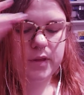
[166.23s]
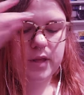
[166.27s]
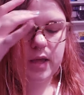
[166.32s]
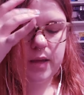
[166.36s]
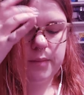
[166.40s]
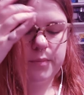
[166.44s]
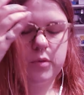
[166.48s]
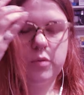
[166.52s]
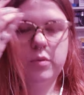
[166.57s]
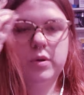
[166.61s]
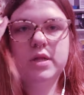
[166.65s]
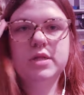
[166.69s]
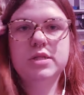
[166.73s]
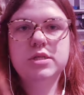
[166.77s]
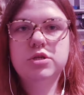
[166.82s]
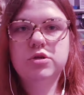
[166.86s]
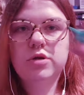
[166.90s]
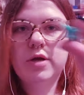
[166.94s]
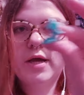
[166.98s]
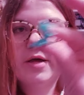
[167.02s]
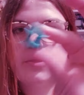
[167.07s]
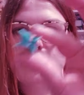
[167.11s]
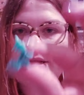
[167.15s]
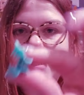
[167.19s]
I wanted to
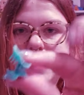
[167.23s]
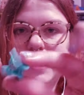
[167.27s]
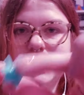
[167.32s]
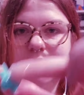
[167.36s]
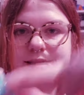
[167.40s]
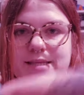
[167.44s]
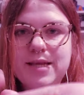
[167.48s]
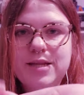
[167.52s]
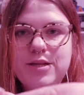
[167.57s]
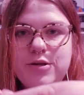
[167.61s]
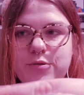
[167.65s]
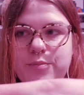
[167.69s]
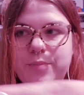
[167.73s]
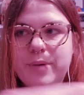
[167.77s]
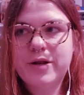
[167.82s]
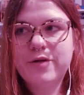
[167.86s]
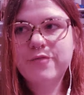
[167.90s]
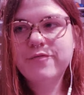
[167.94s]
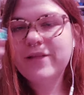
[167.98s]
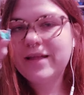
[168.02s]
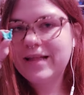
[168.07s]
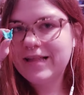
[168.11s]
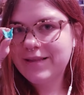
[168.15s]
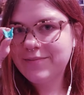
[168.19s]
try out these new
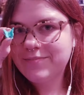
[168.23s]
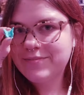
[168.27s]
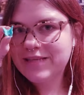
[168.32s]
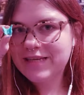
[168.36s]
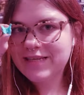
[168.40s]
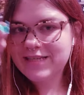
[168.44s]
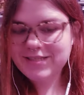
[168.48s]
butterfly clips I